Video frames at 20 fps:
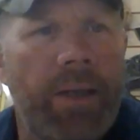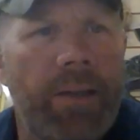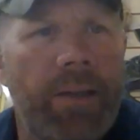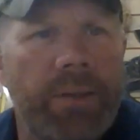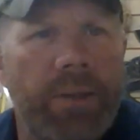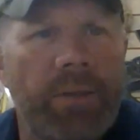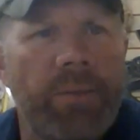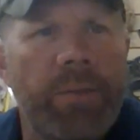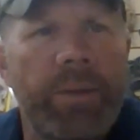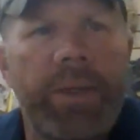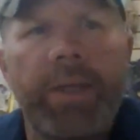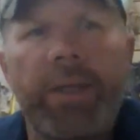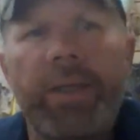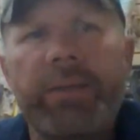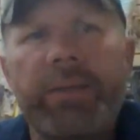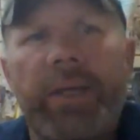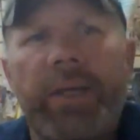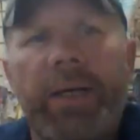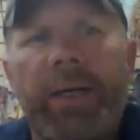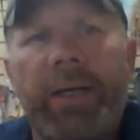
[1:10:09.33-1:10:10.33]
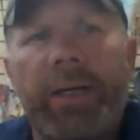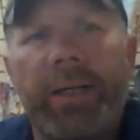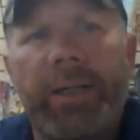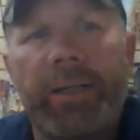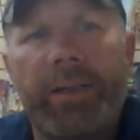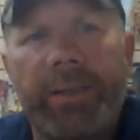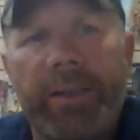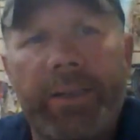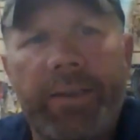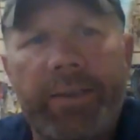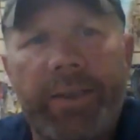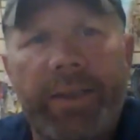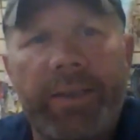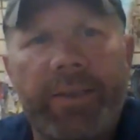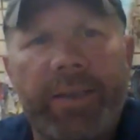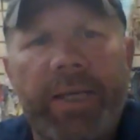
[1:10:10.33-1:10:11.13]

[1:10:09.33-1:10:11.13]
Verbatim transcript: his other one here. It's uh, his, his